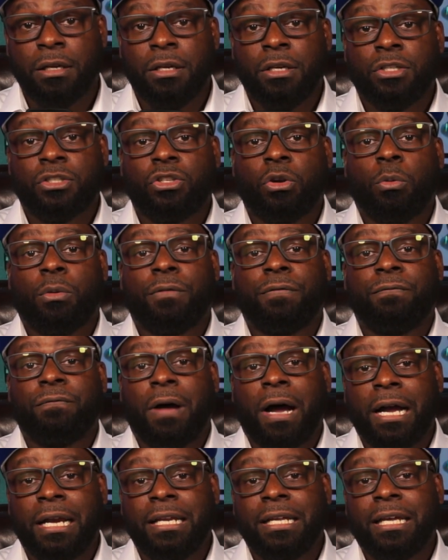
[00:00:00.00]
So we're
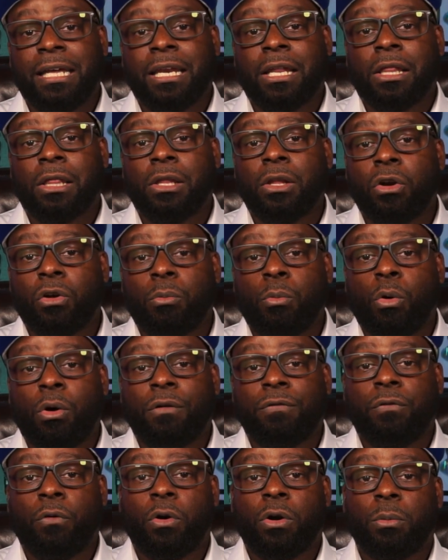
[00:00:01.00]
finding it a little more
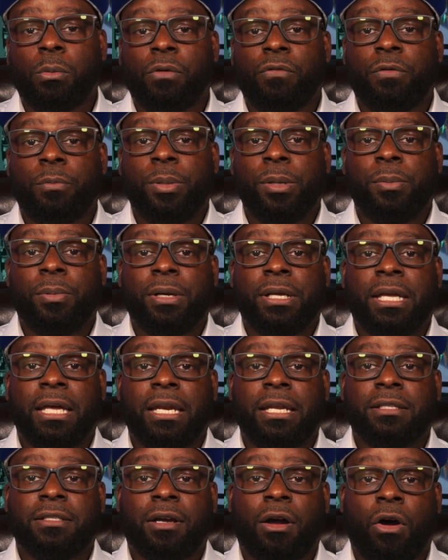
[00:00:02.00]
affordable for people to get
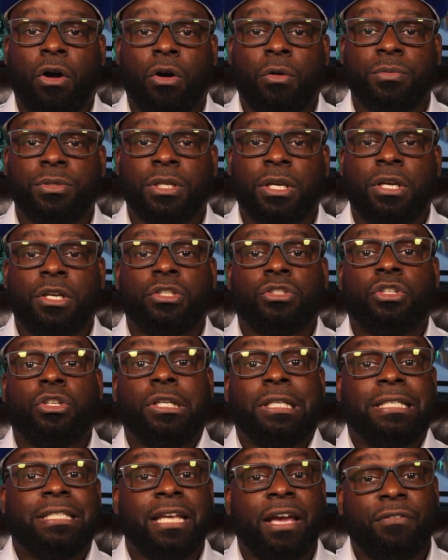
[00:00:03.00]
into homes. So you
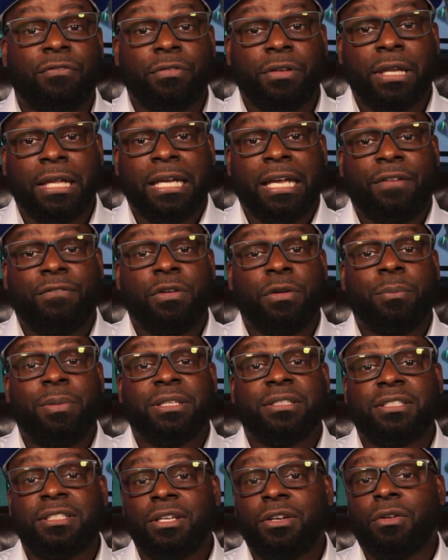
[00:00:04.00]
definitely, if you've been
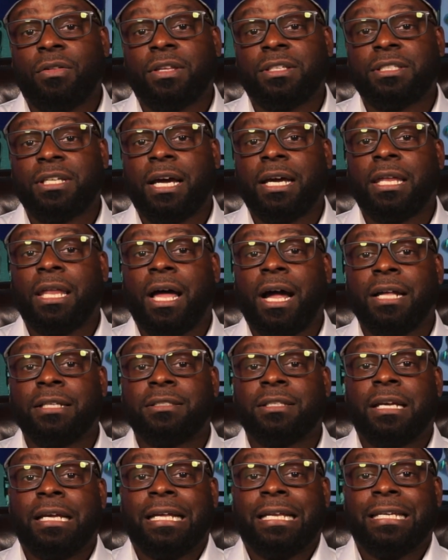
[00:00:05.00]
sitting on the sidelines,
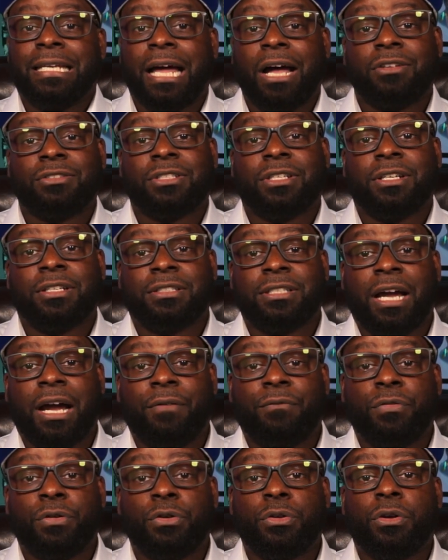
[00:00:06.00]
now's a good time
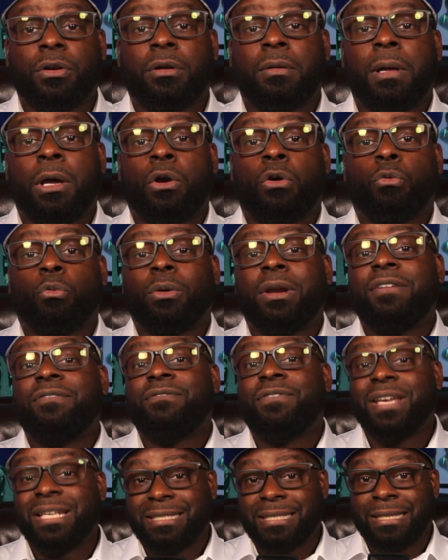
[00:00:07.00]
for you to
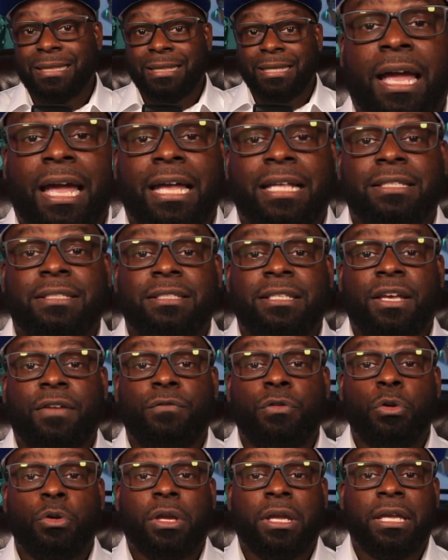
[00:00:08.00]
revisit this and see if
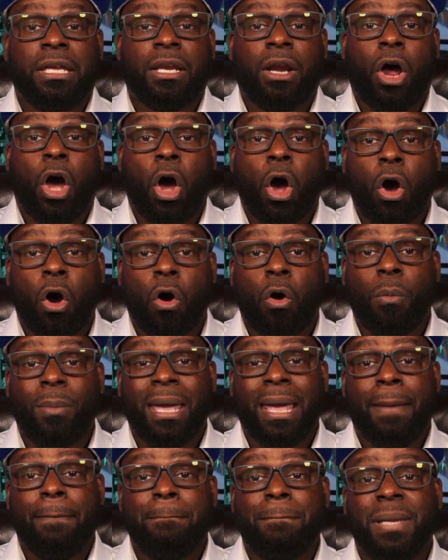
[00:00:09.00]
you can get a home
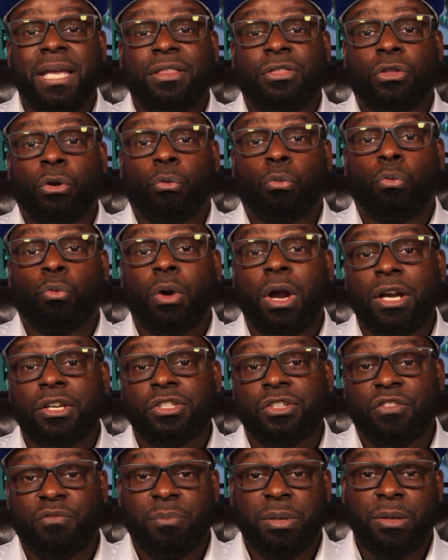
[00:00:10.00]
and beat the
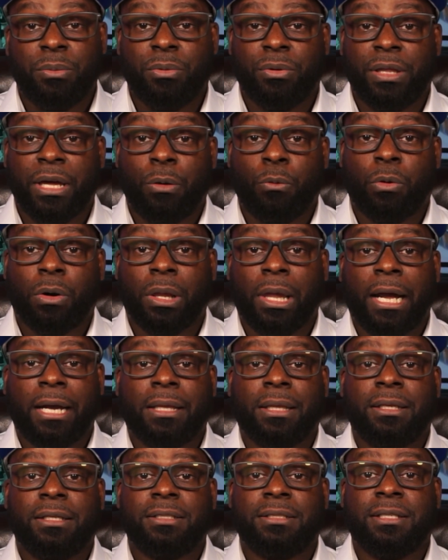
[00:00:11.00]
rush of people that we're
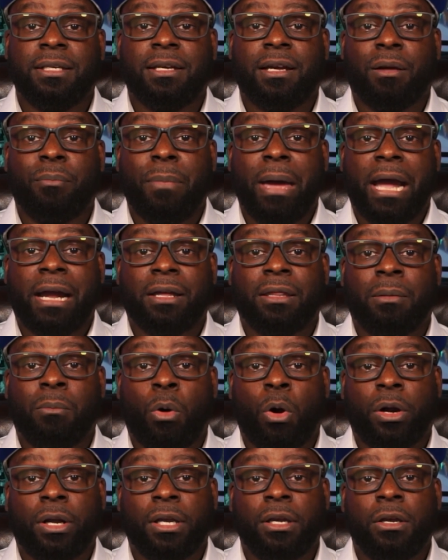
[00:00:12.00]
likely to see come back in the
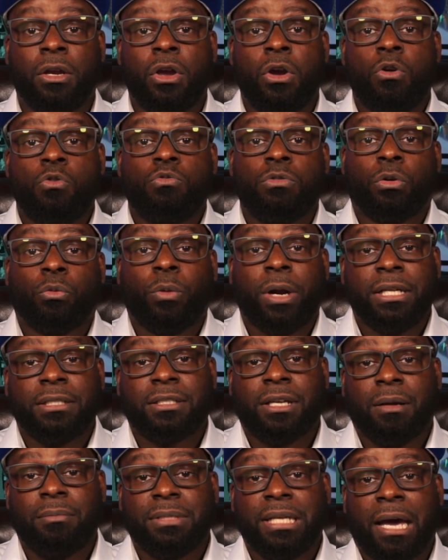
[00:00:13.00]
market when rates
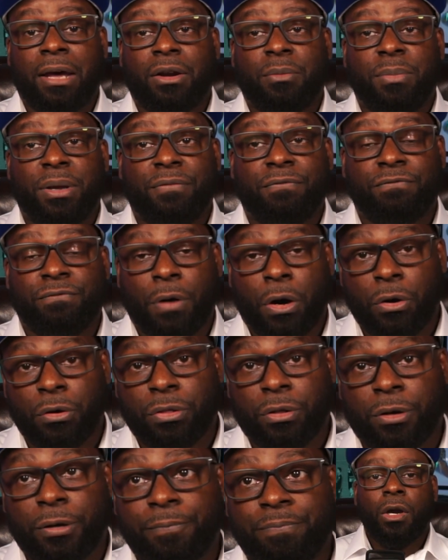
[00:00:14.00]
come down a bit
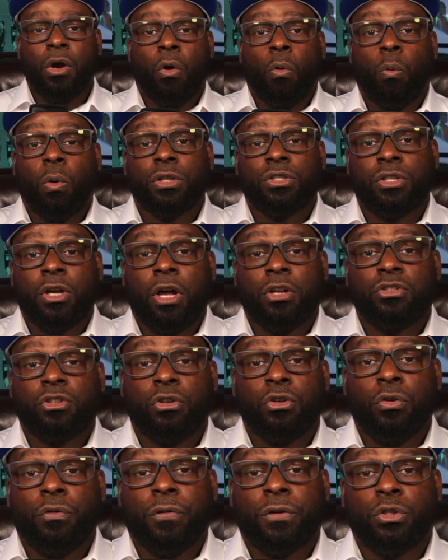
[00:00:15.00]
further. What's also
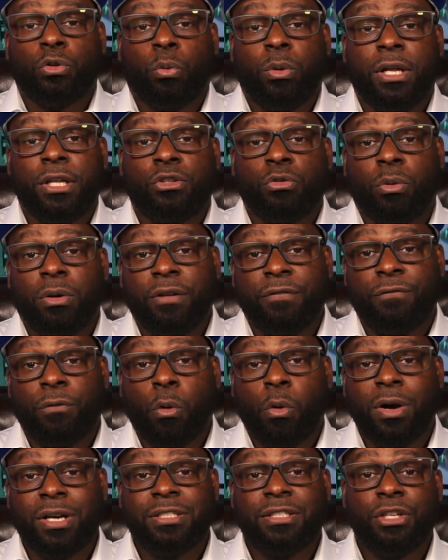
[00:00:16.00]
new for
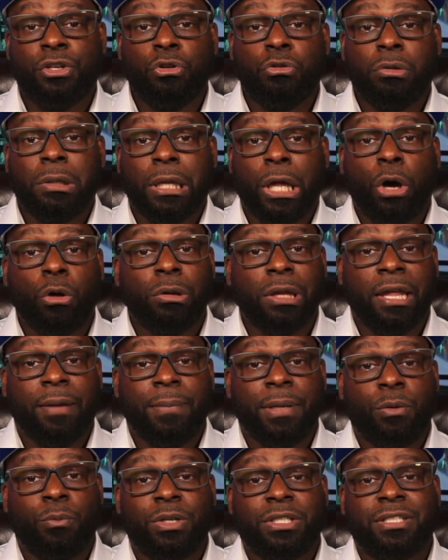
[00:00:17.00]
2024 is the new loan
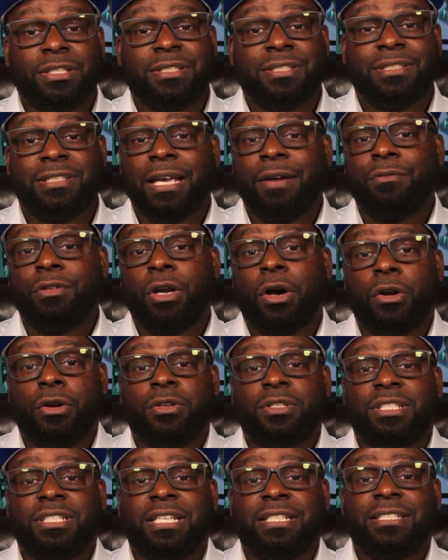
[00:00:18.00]
limit, which is
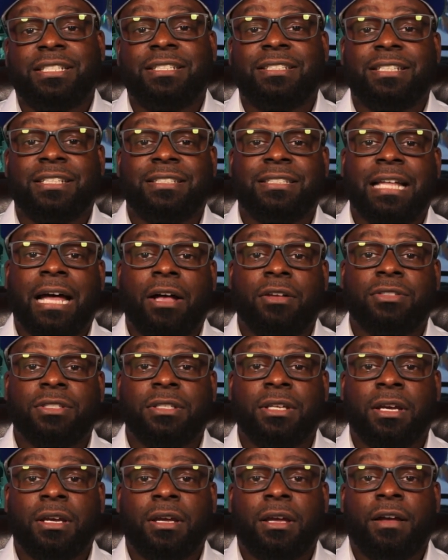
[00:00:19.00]

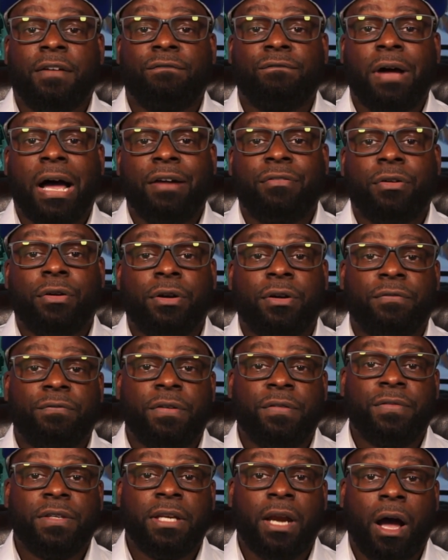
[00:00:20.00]

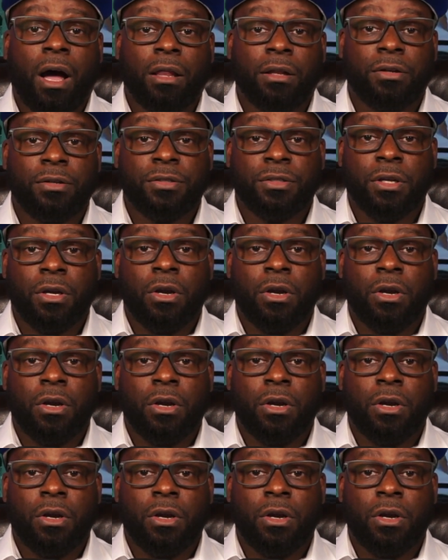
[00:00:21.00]
$766,550.